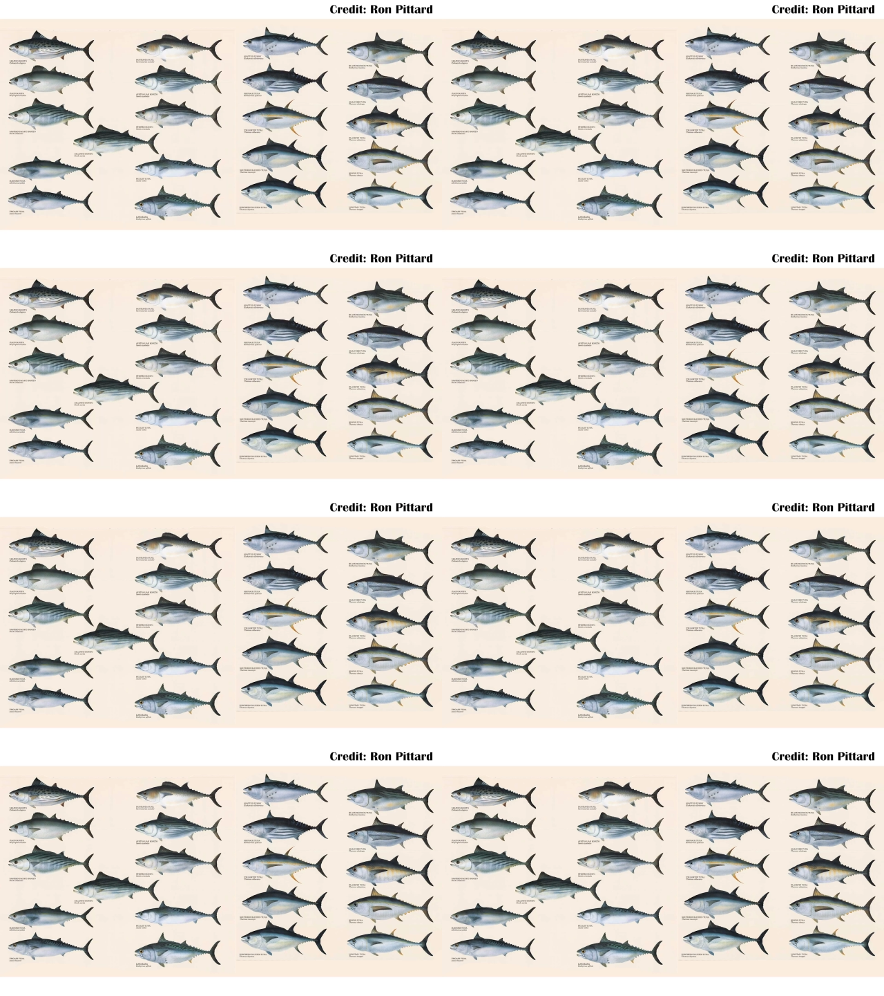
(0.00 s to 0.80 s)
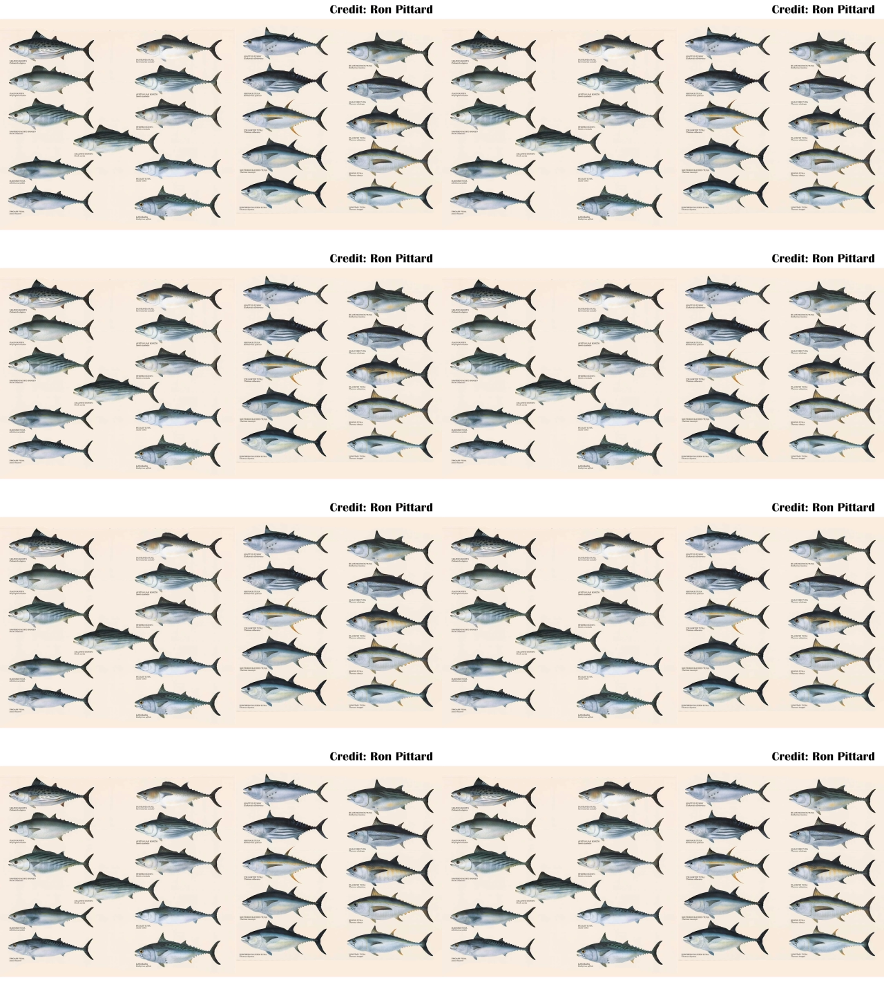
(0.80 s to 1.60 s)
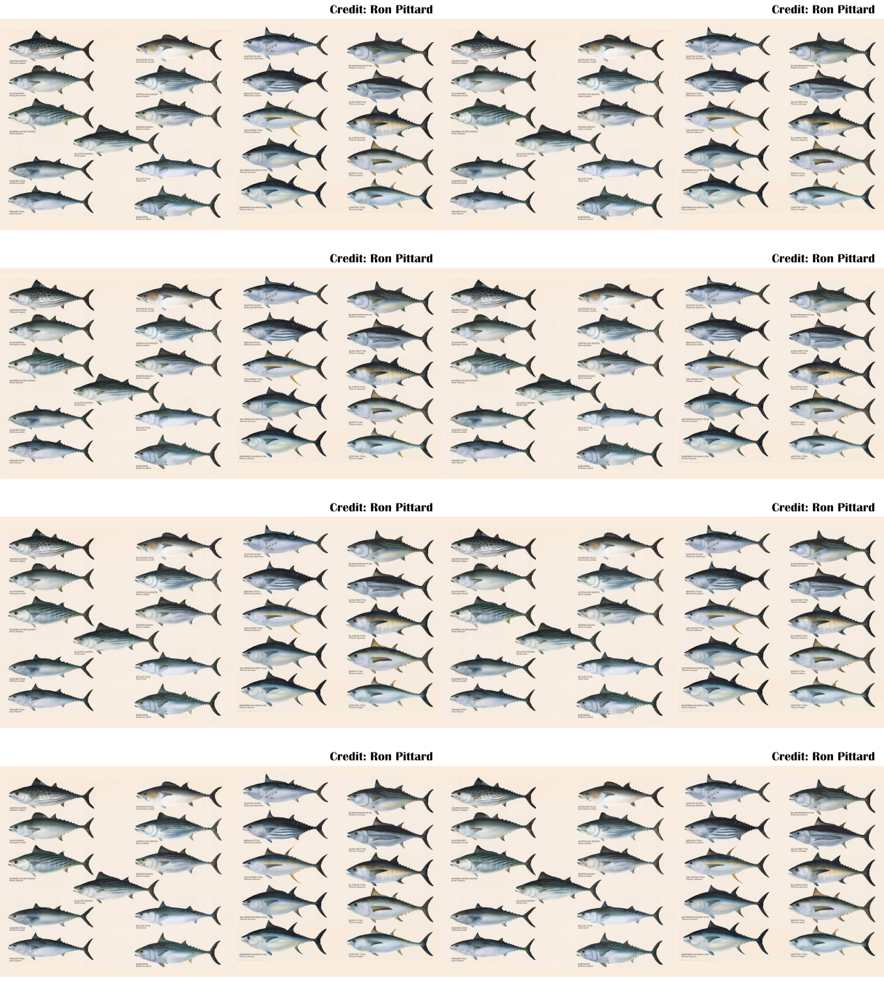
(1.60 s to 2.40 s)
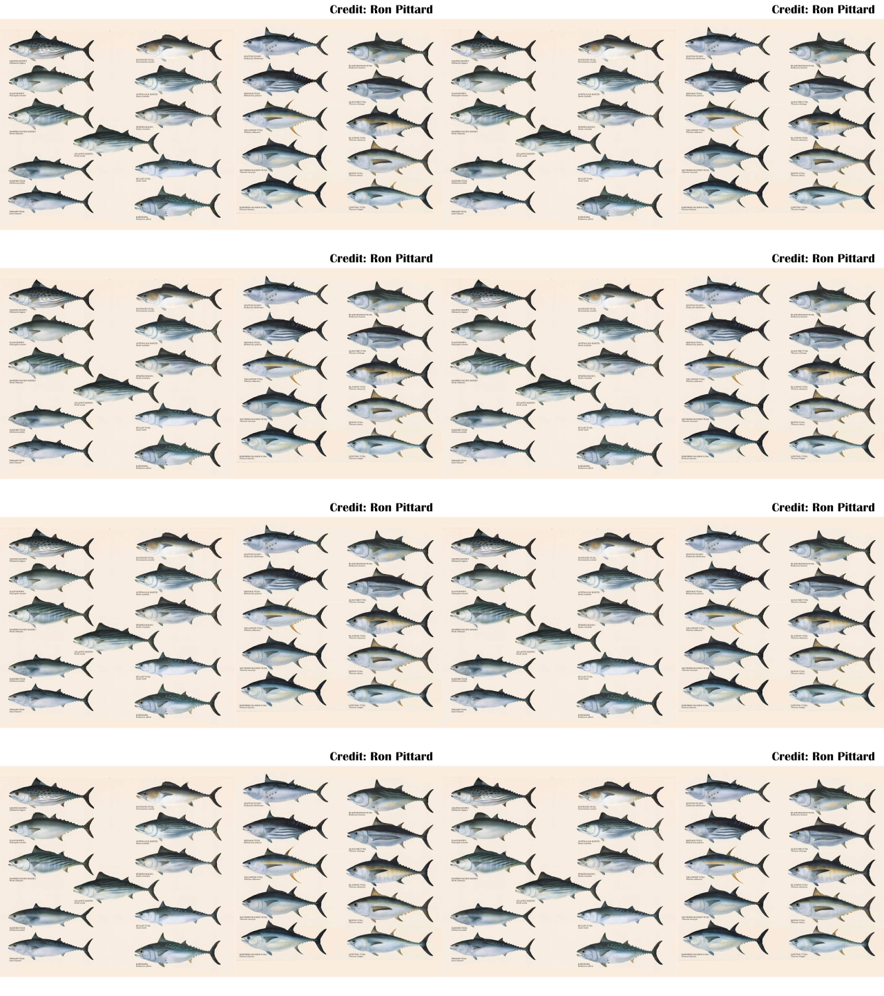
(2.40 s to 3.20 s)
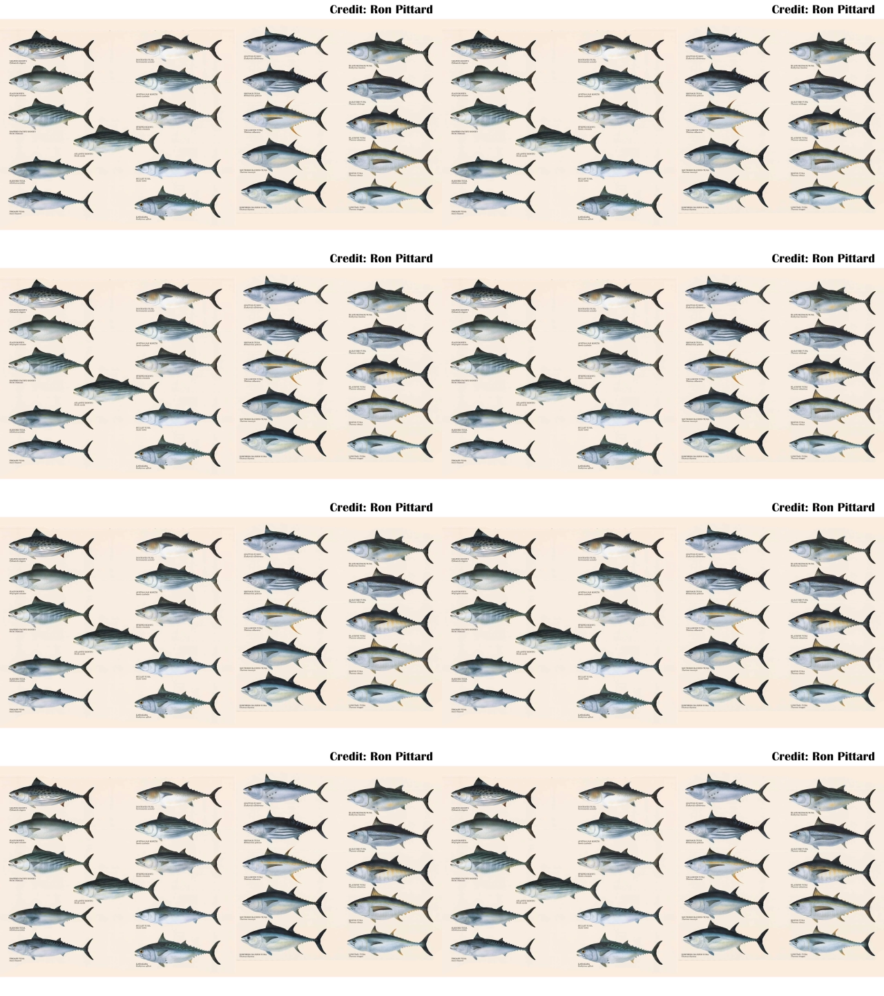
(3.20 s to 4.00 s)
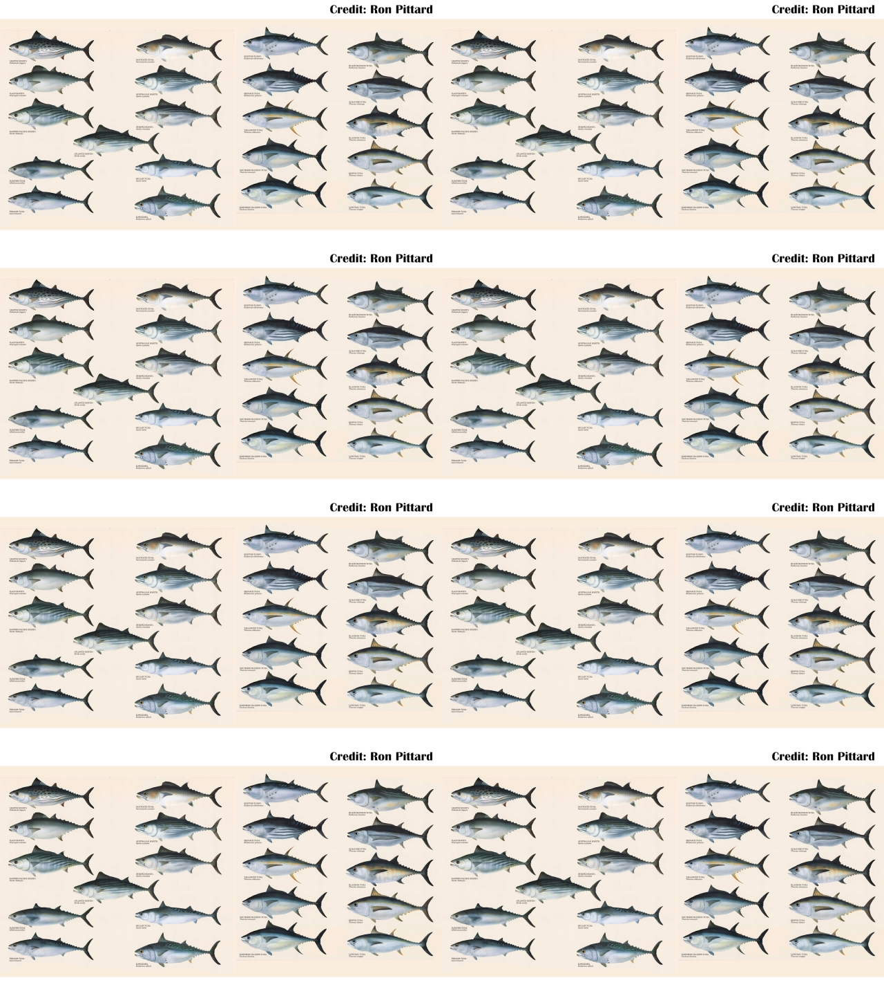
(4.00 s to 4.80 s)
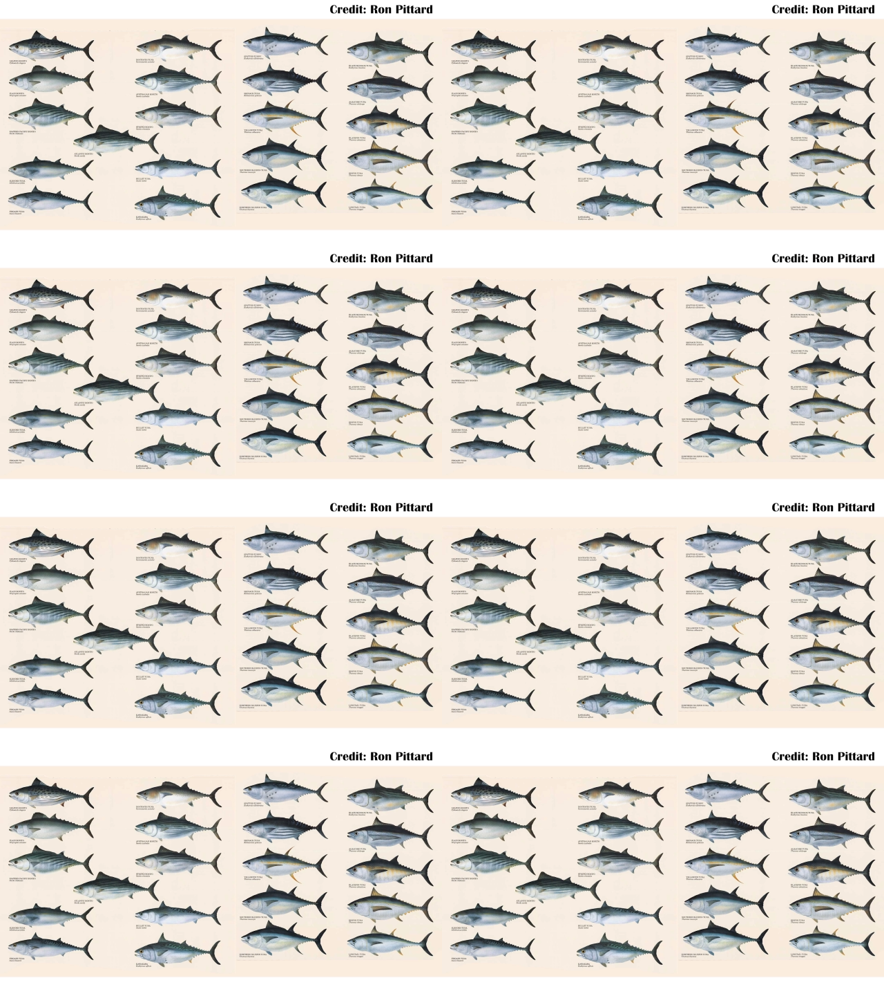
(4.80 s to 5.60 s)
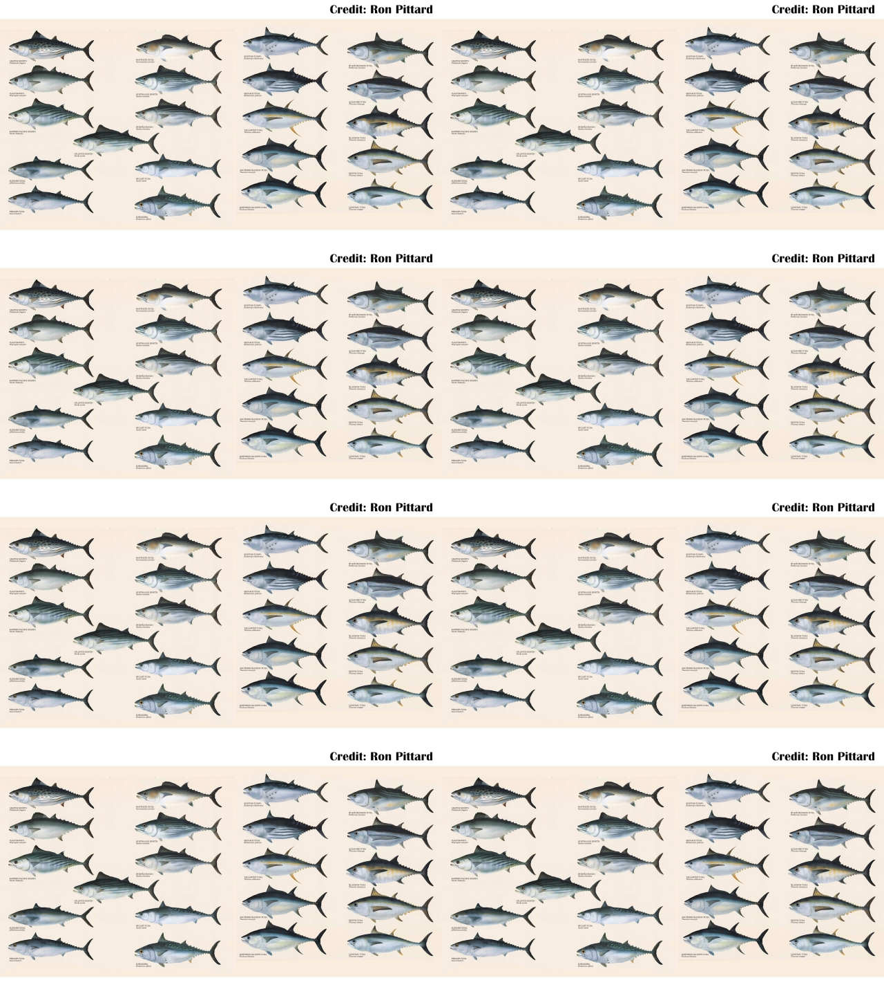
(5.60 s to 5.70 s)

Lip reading: (no speaker visible)